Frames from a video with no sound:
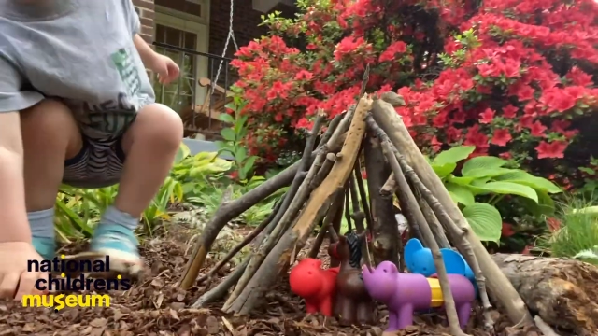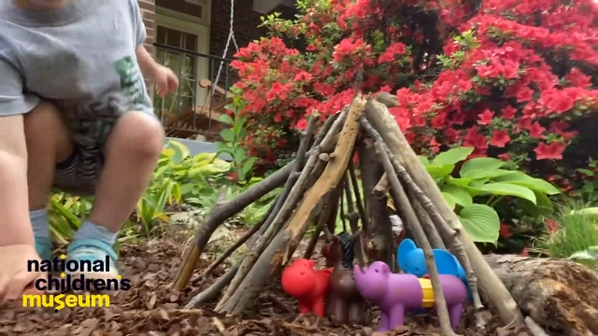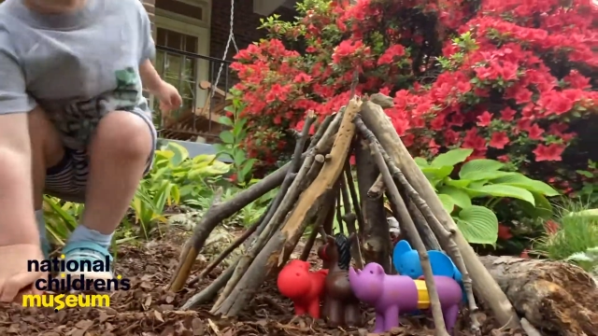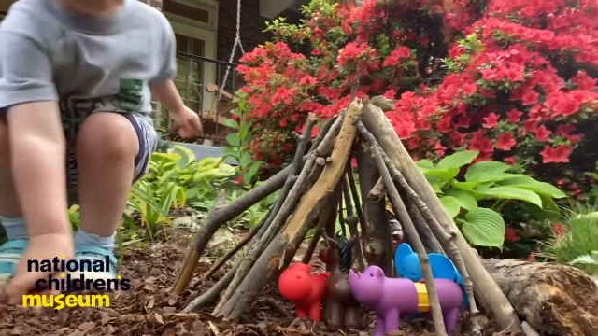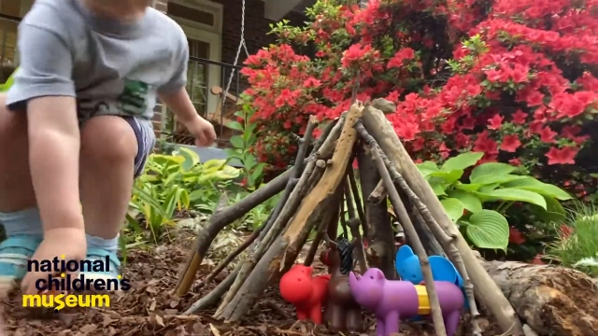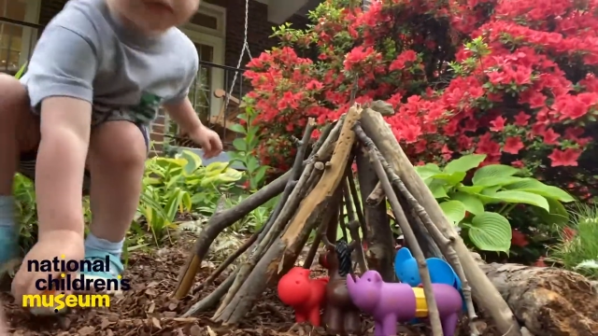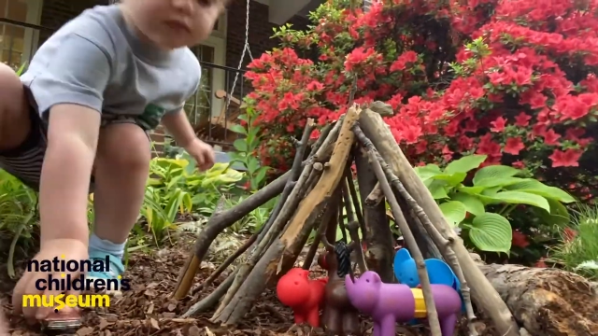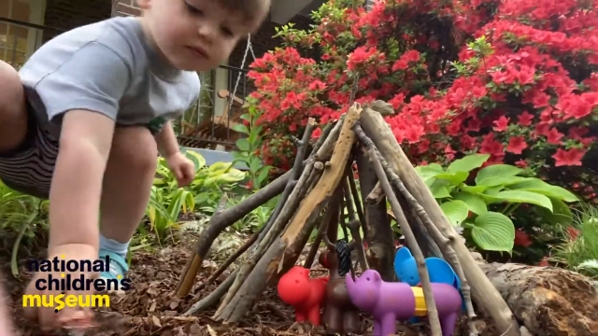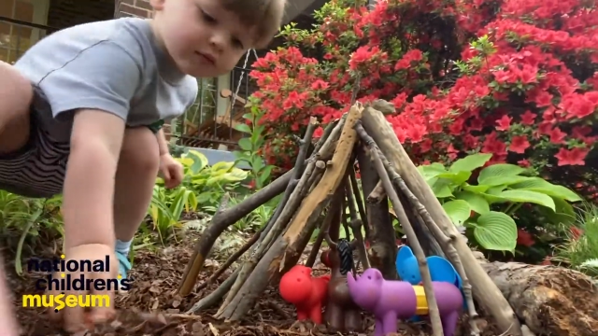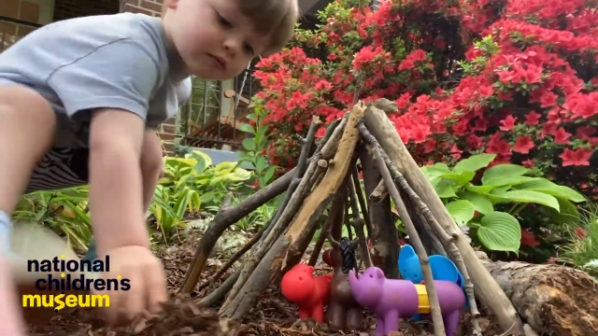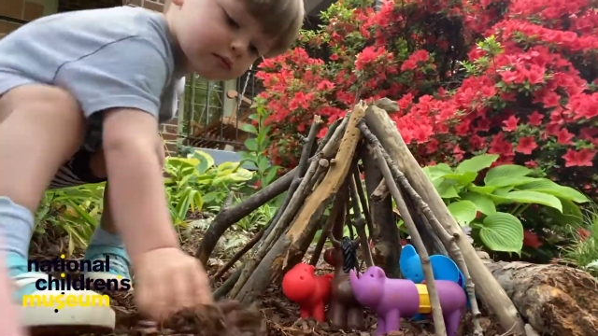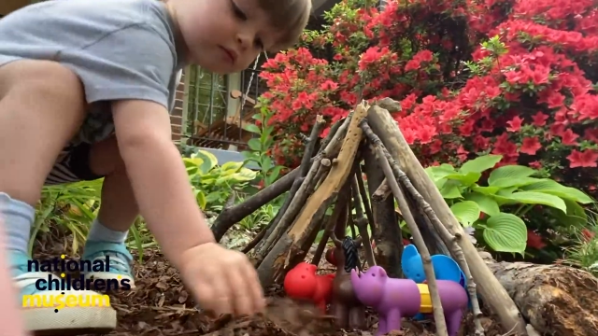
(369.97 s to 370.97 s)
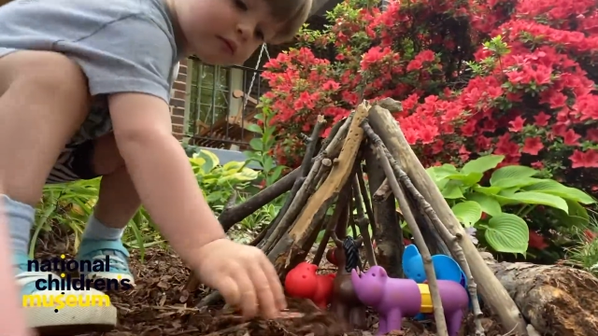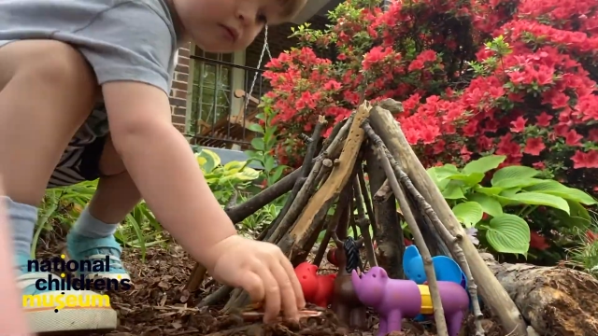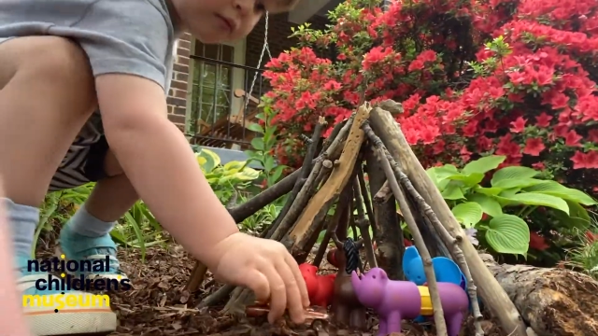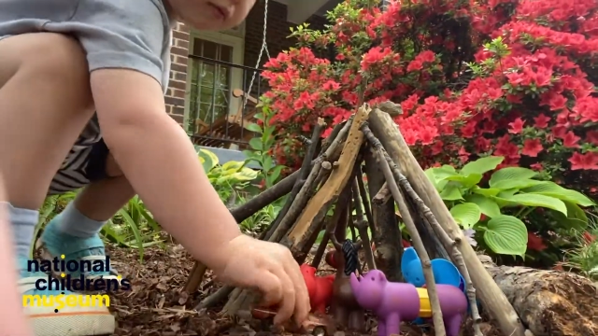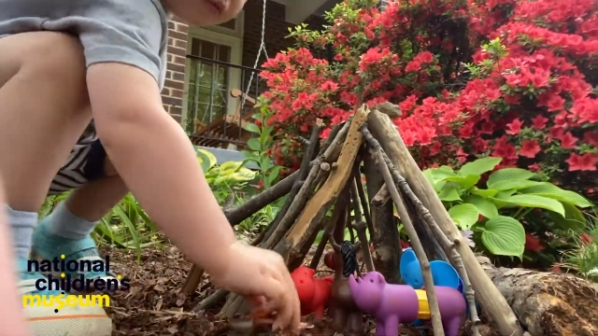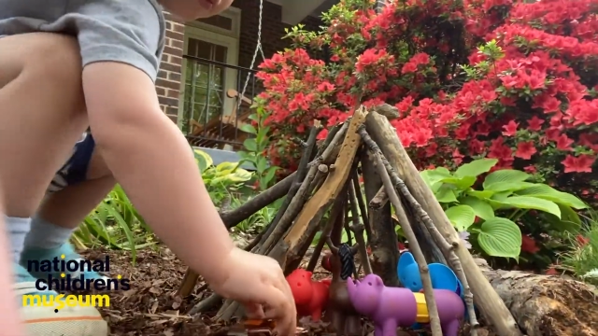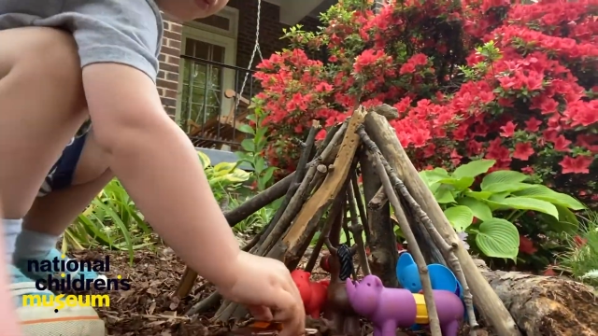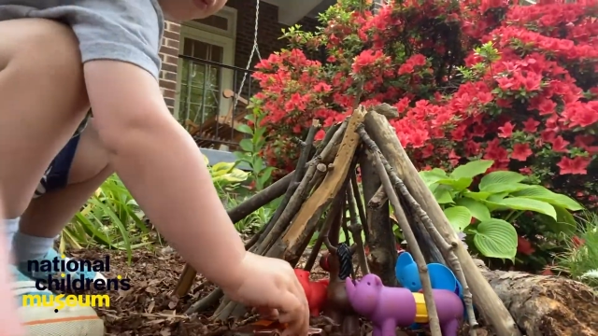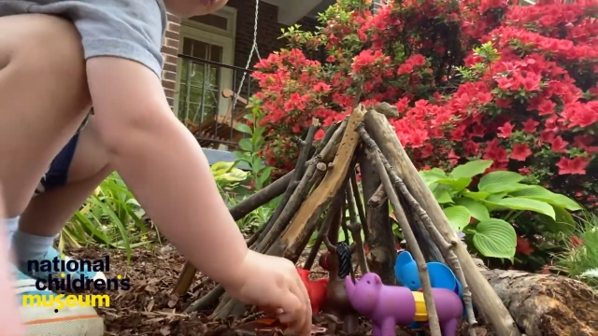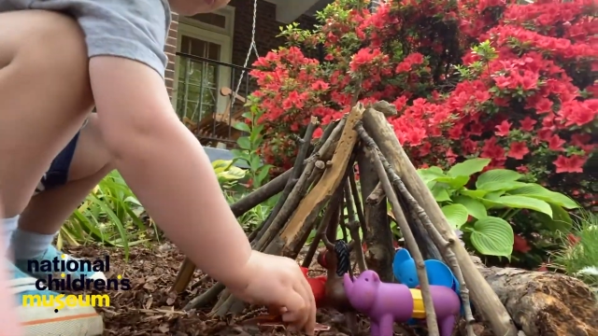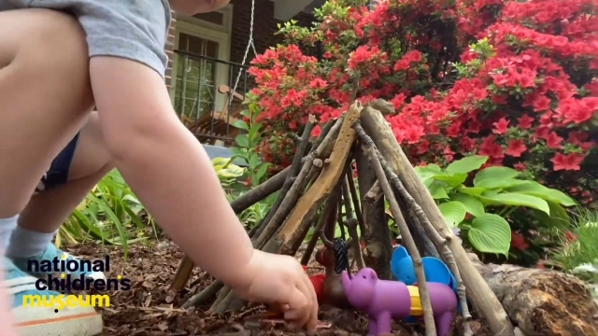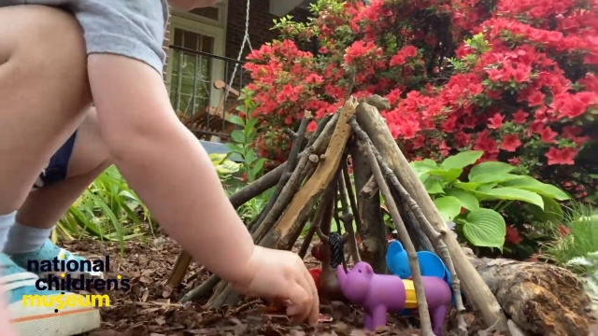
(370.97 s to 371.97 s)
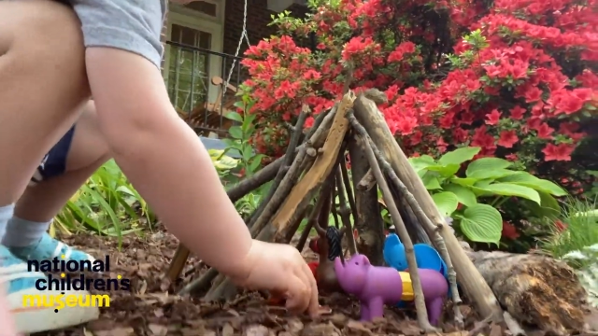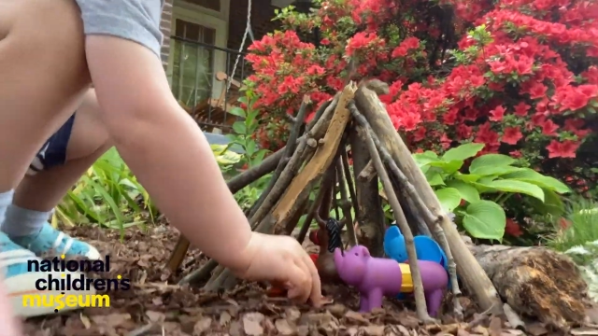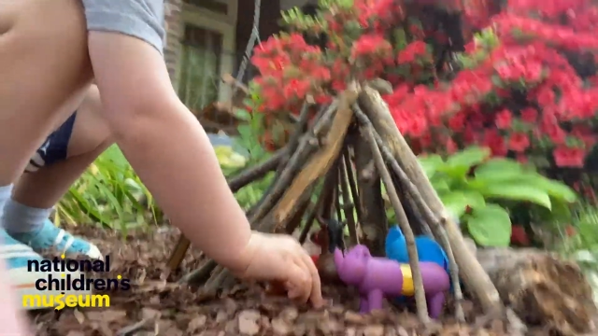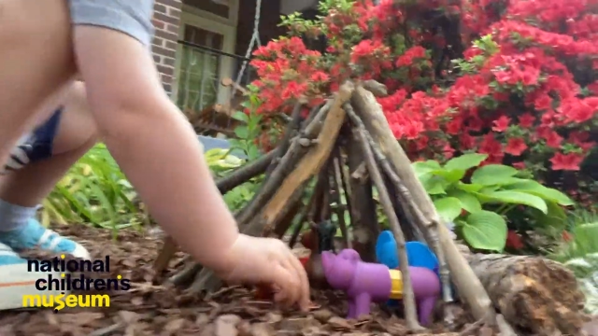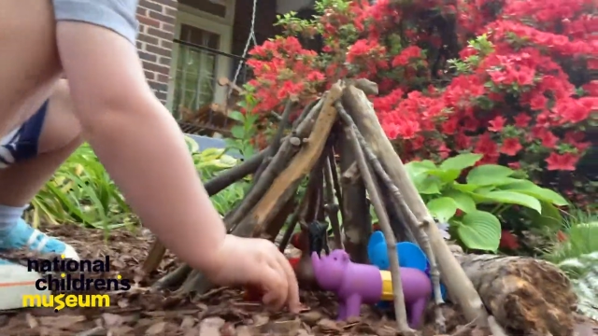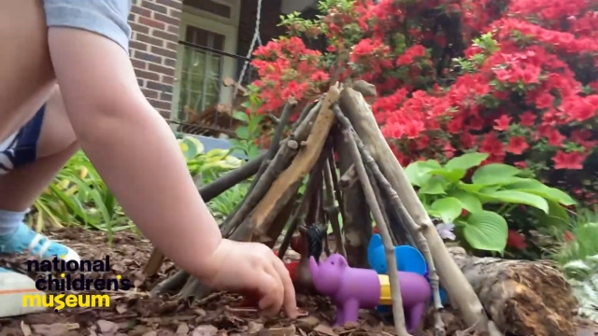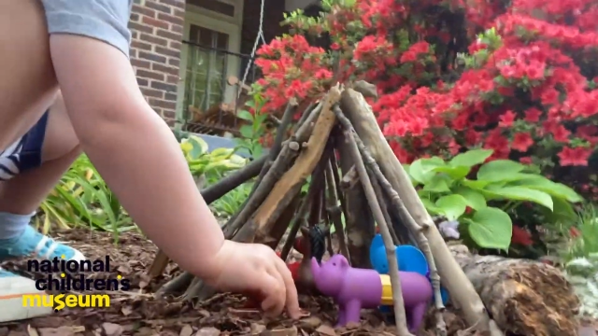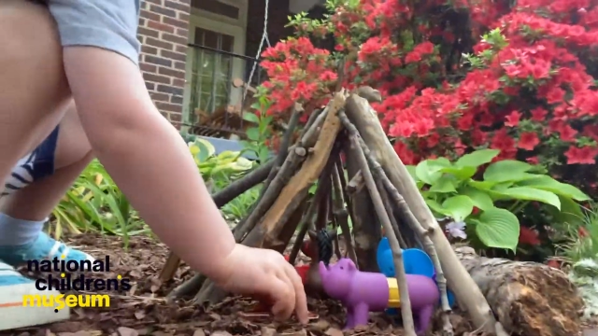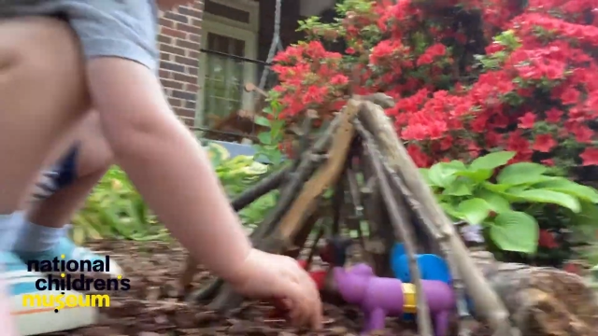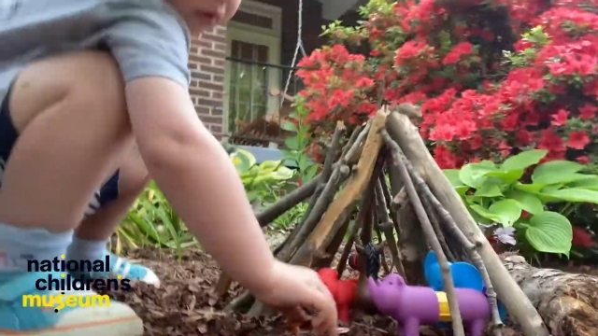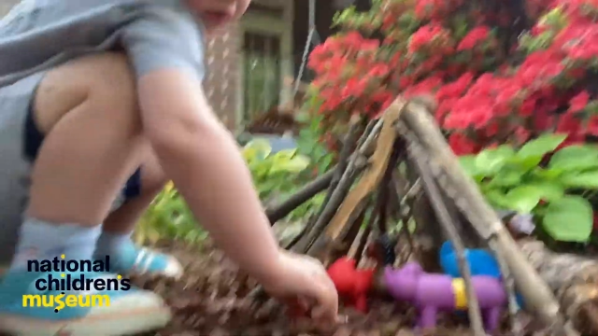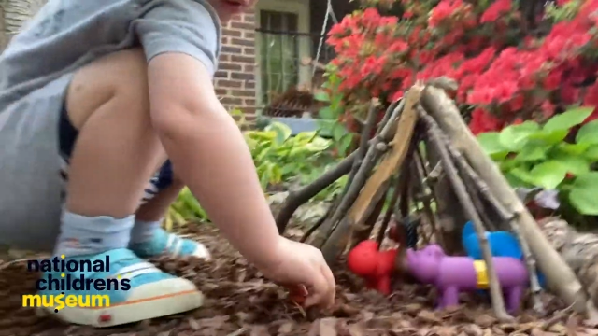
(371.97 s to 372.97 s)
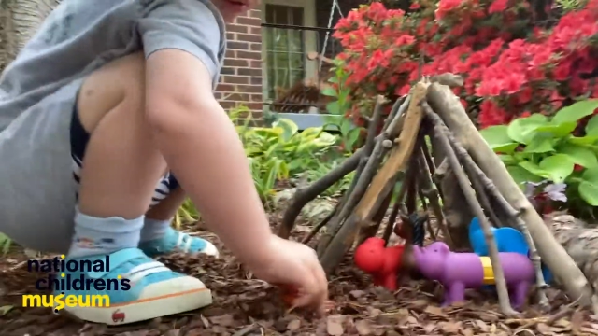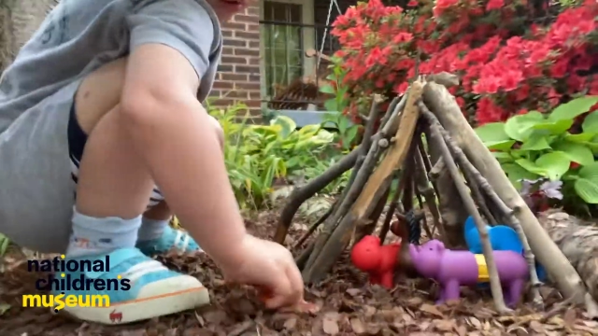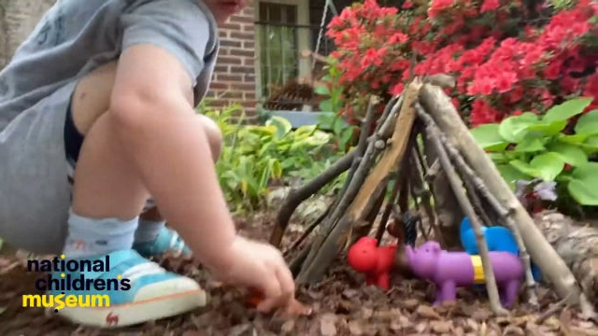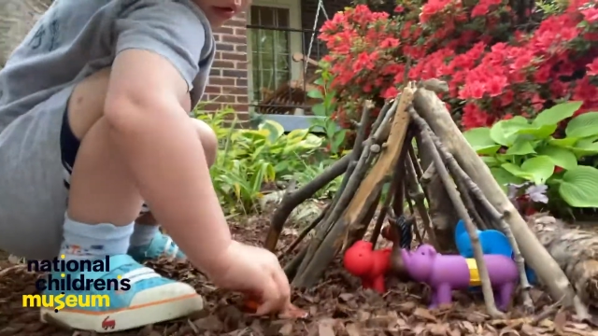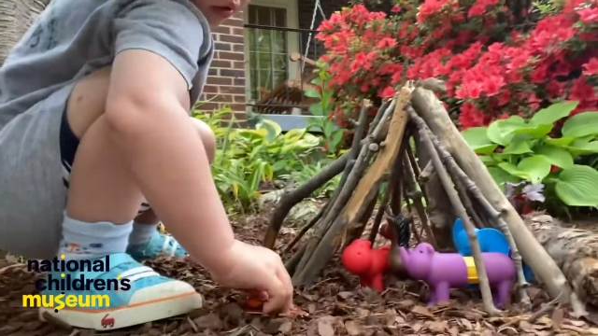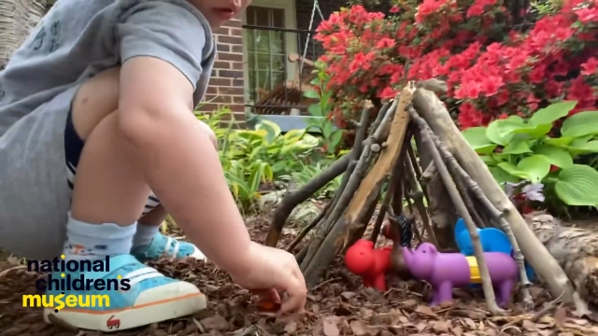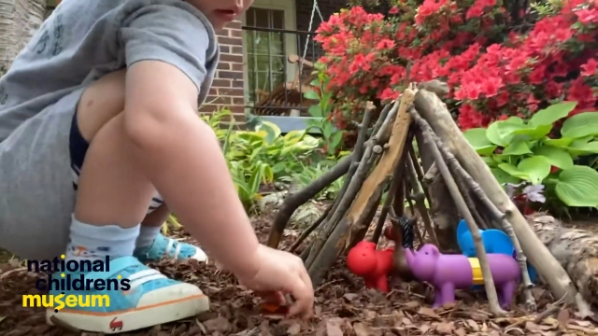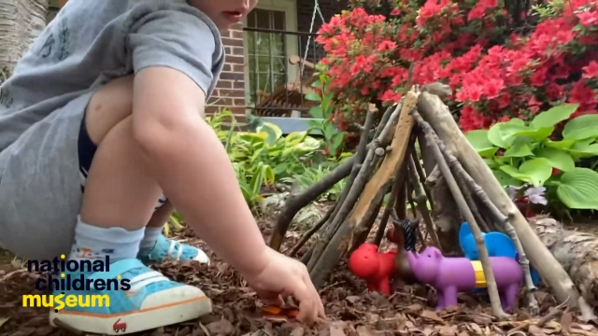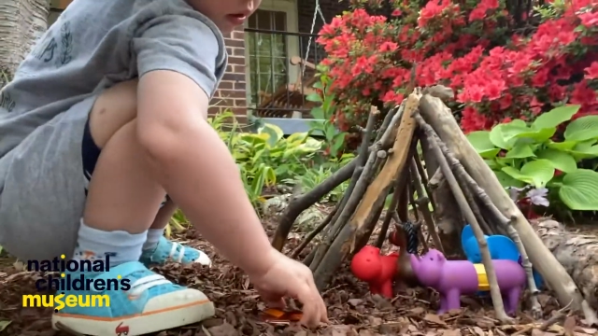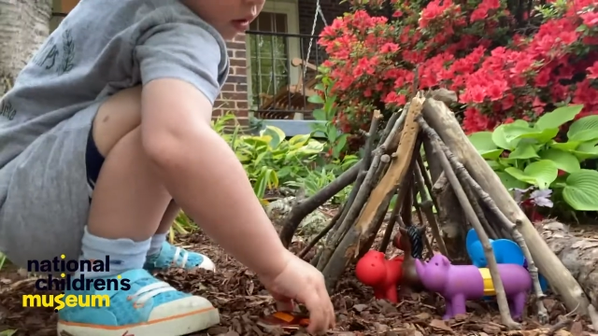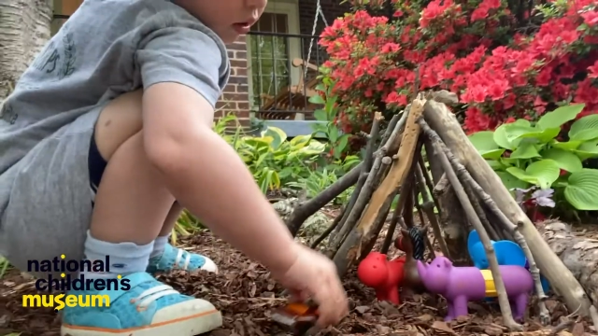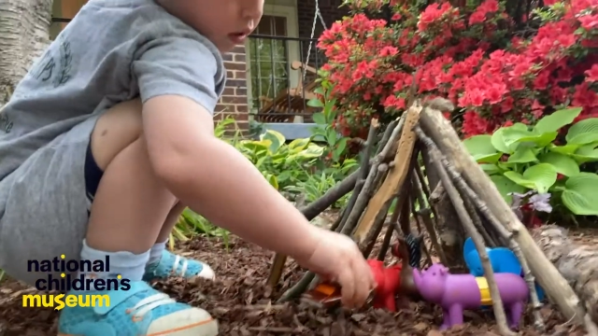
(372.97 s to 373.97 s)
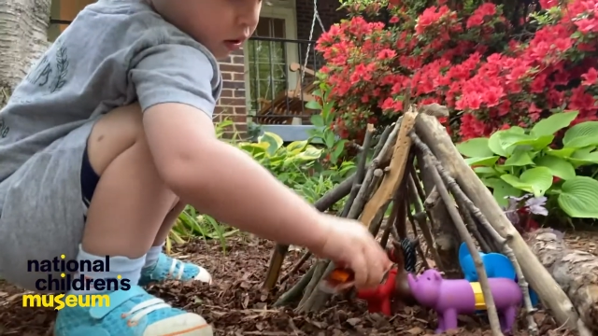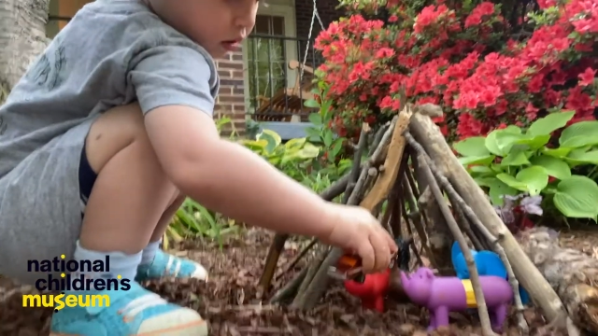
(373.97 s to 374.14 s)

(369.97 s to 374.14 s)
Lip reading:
No face is visible, so there are no lips to read.